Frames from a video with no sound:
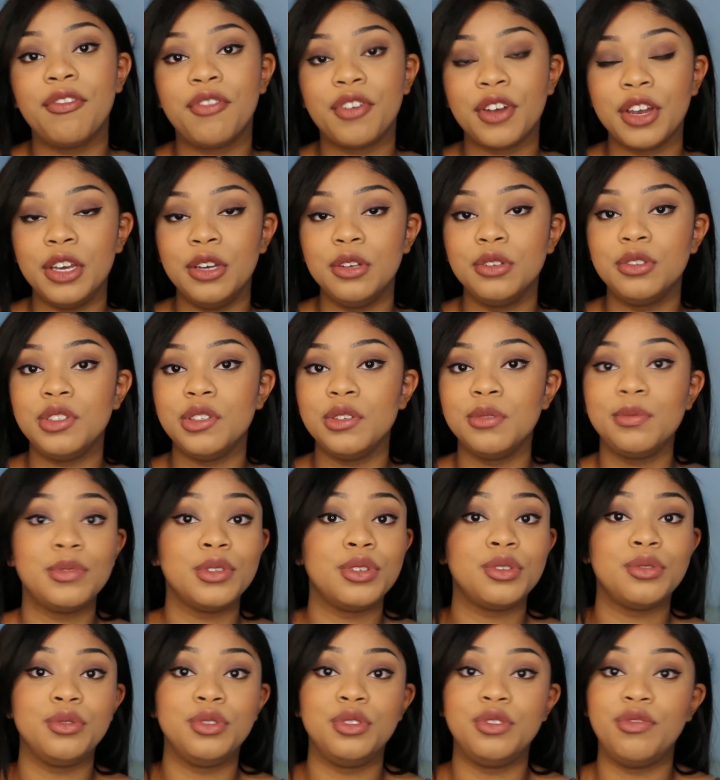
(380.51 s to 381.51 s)
for YouTube
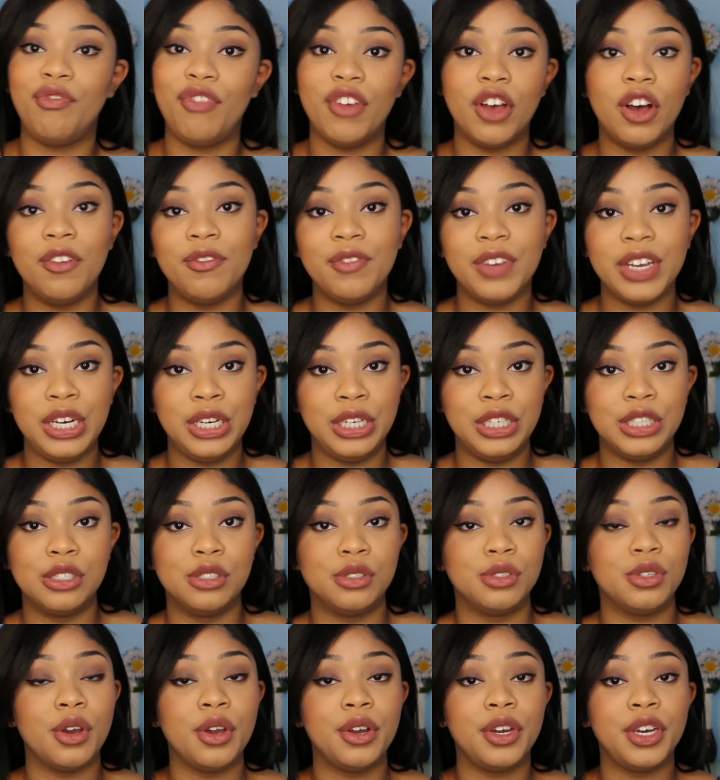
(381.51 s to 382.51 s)
to film
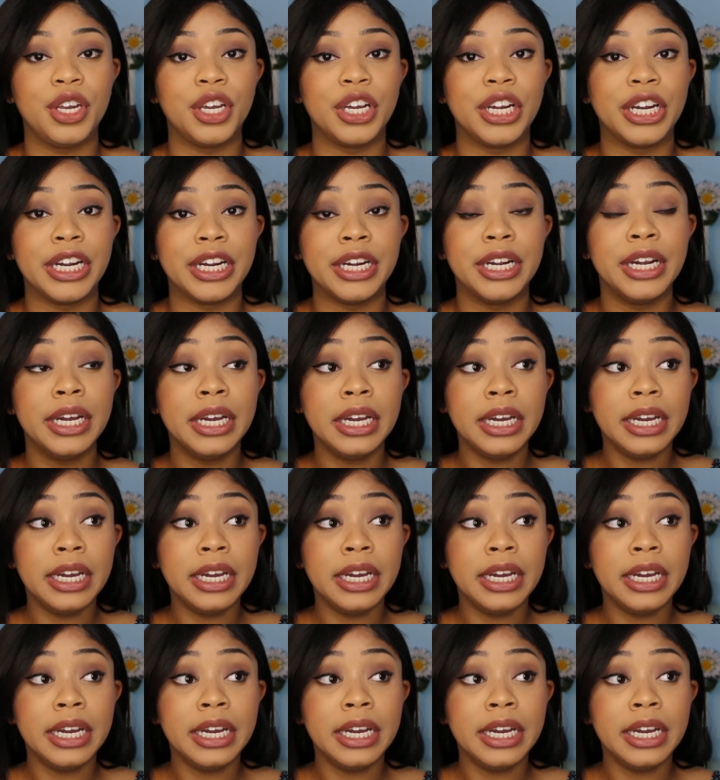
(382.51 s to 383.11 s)
videos on your